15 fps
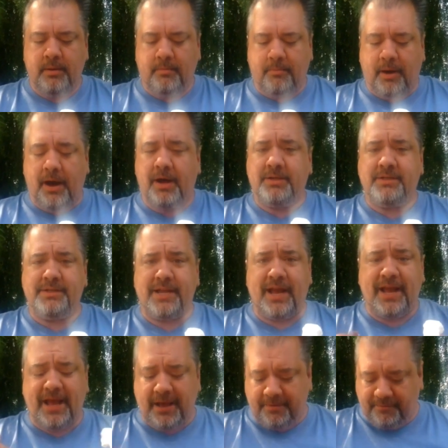boxes I
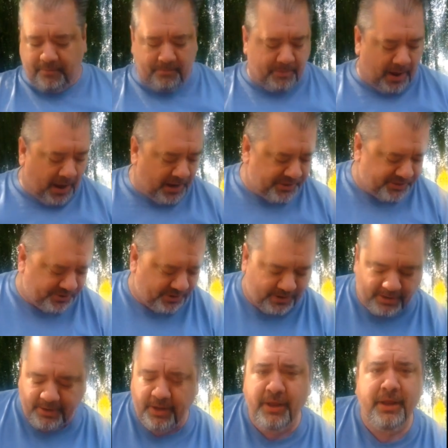got from
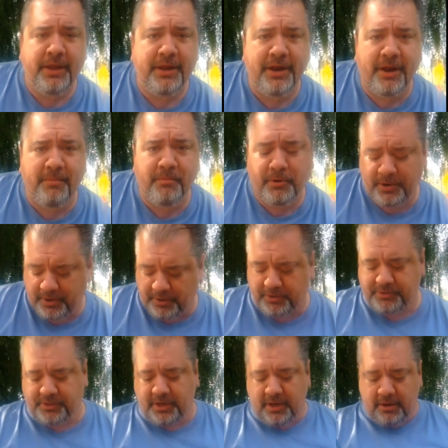Badger a number of
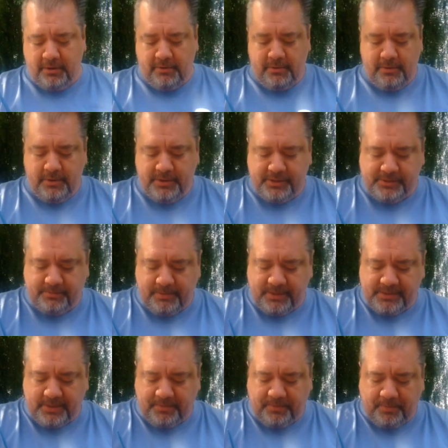years ago. Just
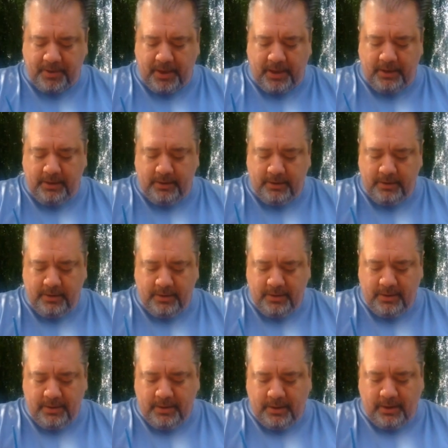mix up the paint,
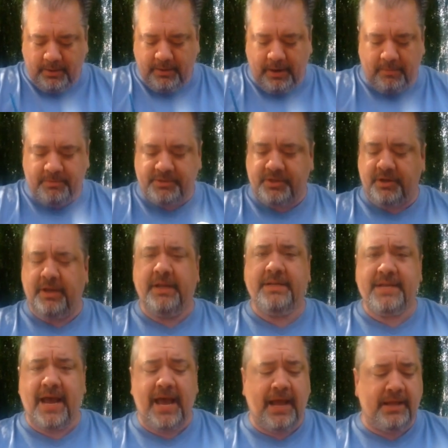and then I'm just going to
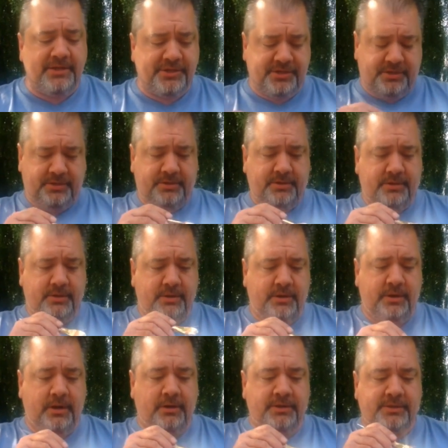attach it,
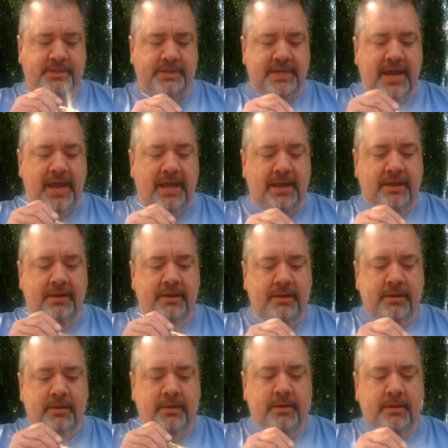just attack it.
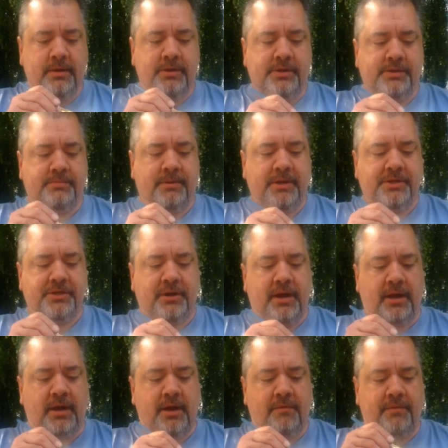Just make sure
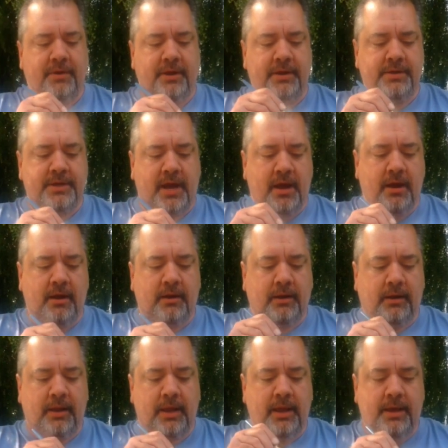I cover the entire
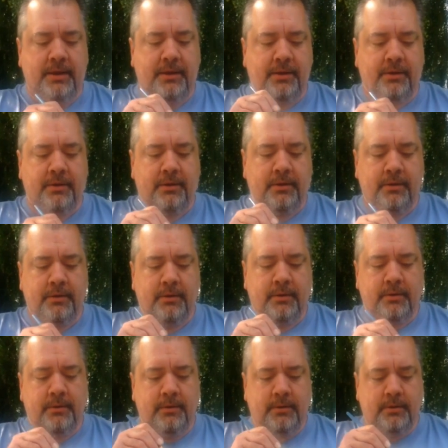little head here,
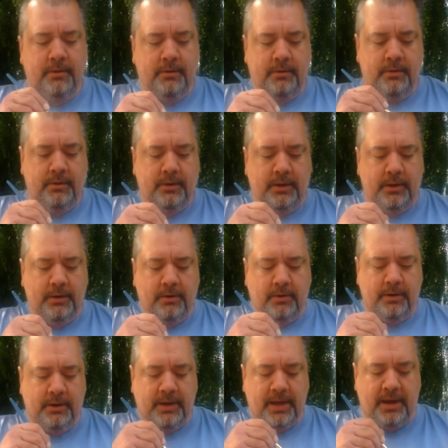in
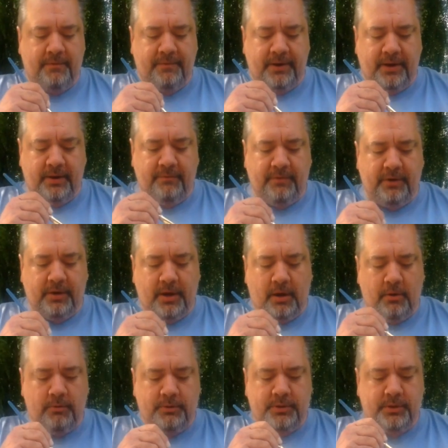kind of an even
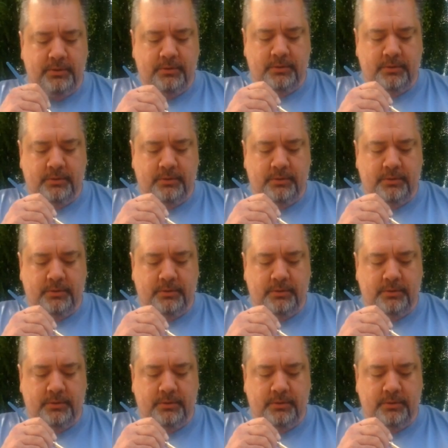coat.